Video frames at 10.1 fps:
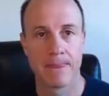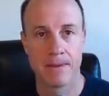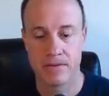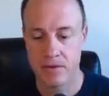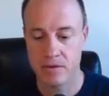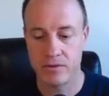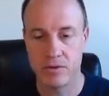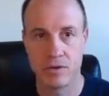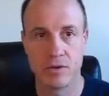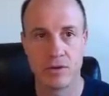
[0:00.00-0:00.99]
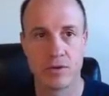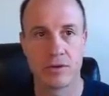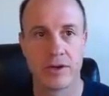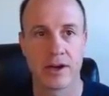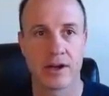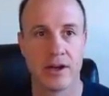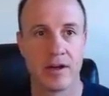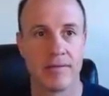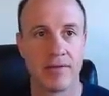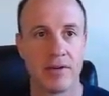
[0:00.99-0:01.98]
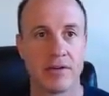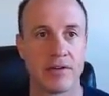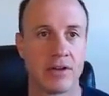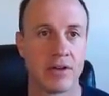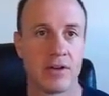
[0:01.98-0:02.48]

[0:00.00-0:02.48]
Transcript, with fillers: Let's go to Google.com first.